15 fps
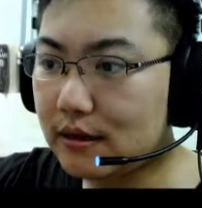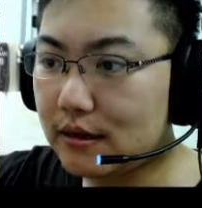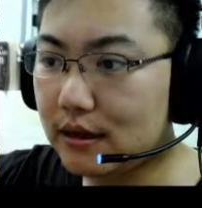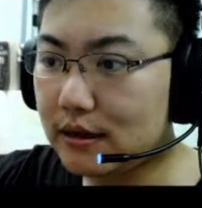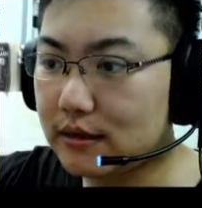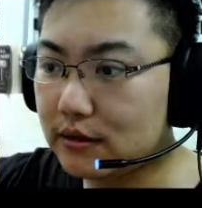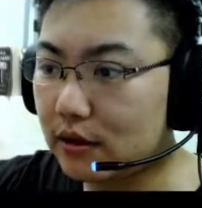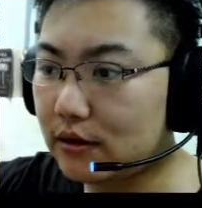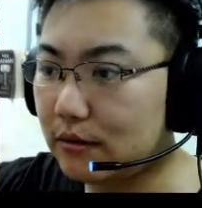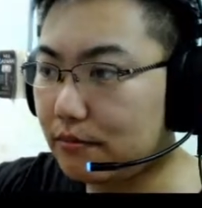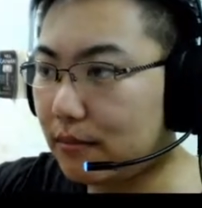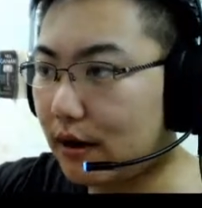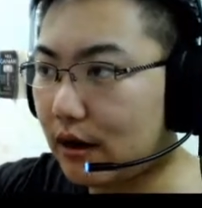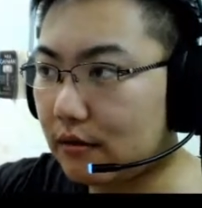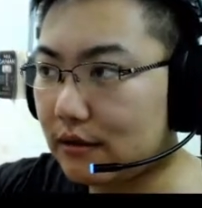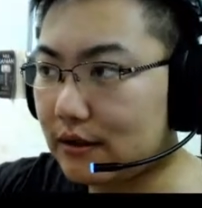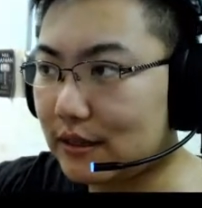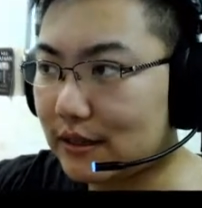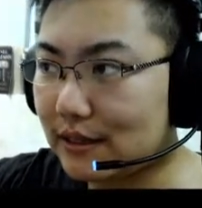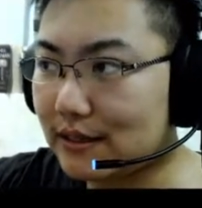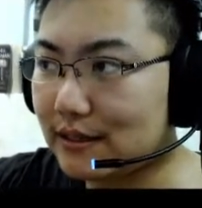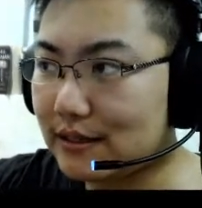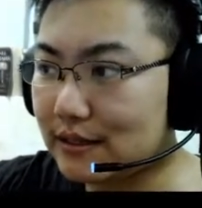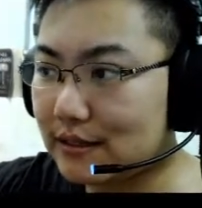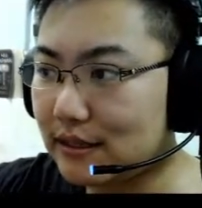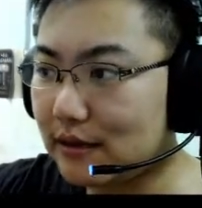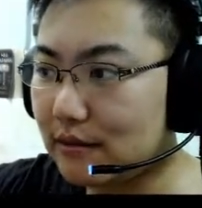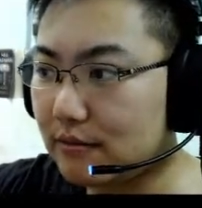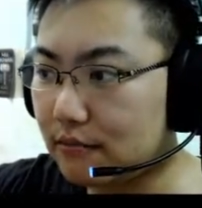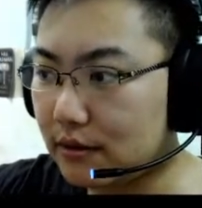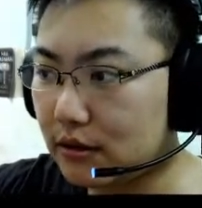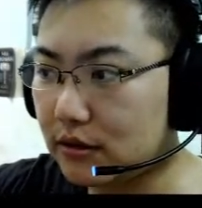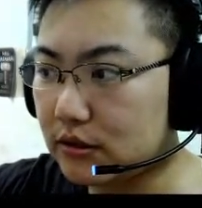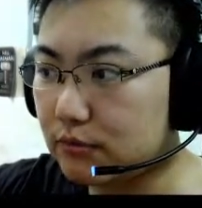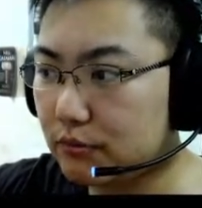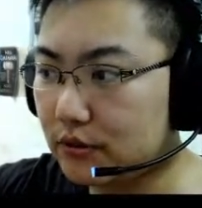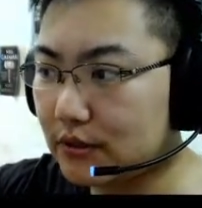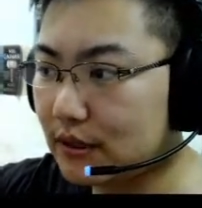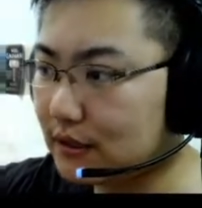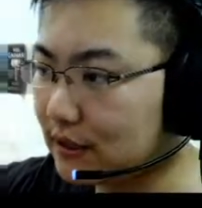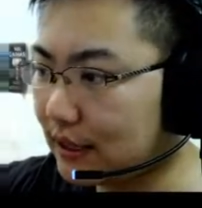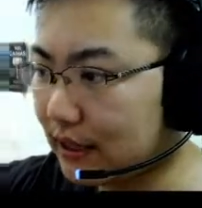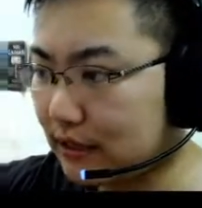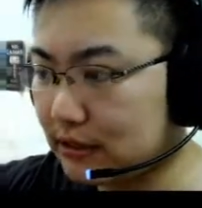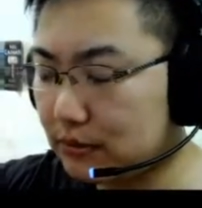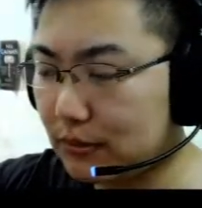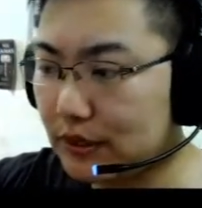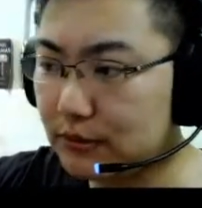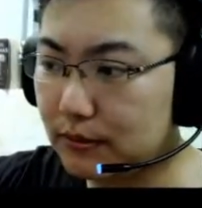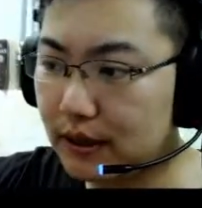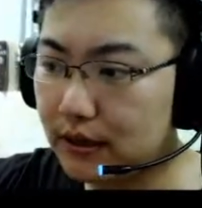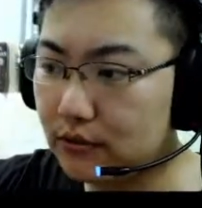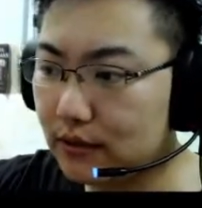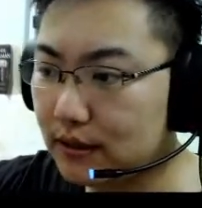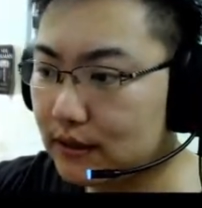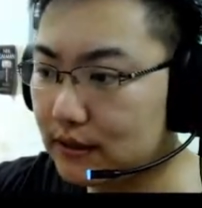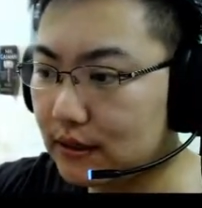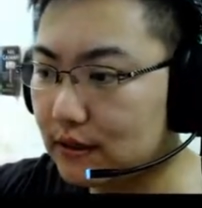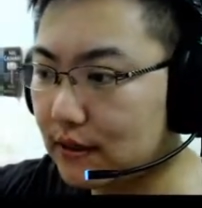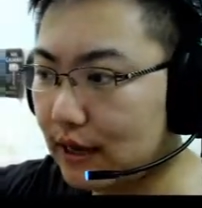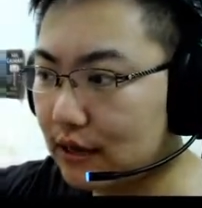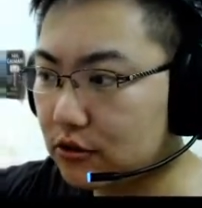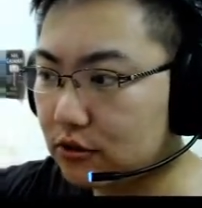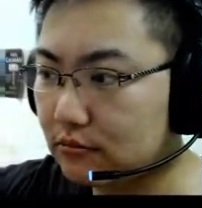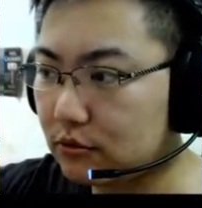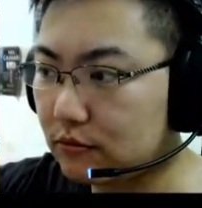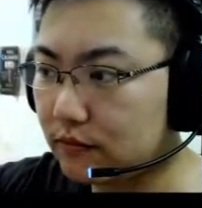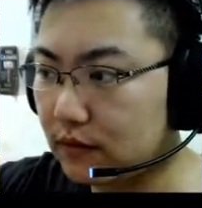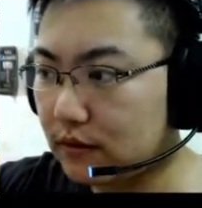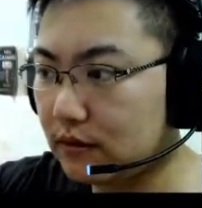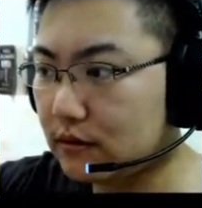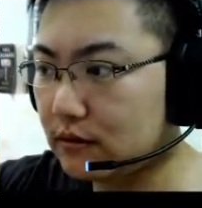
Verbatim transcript: is not part of the deleted scene because Princess Leia and the space battle is in the actual movie.